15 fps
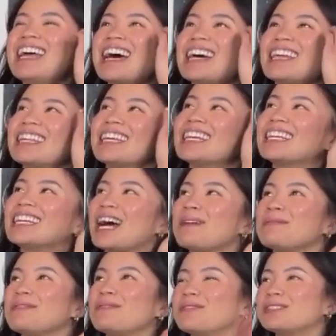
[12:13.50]
And then
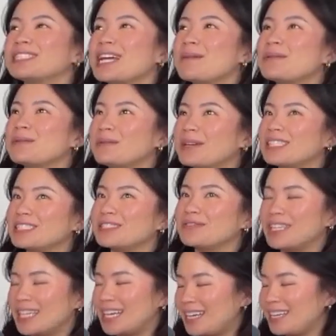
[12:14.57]
I've been full-time in weddings
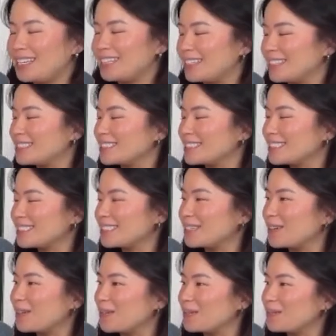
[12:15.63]
for 8 years.
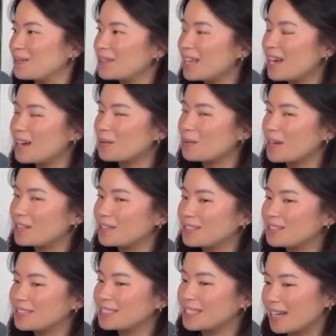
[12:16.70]
So yeah, quite a
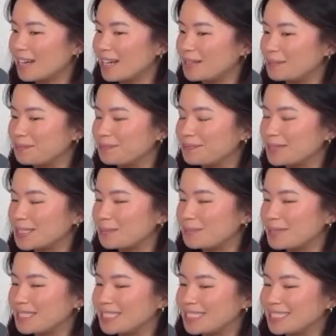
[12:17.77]
long time. It's
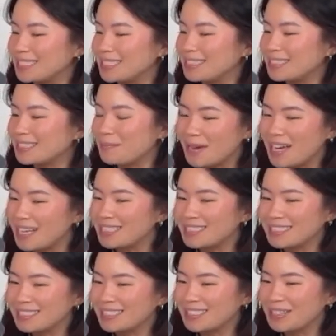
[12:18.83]
been the
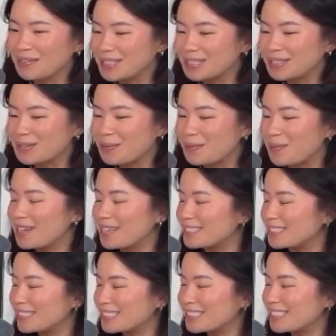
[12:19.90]
best. I love it so
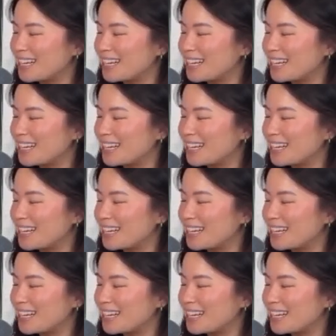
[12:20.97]
much.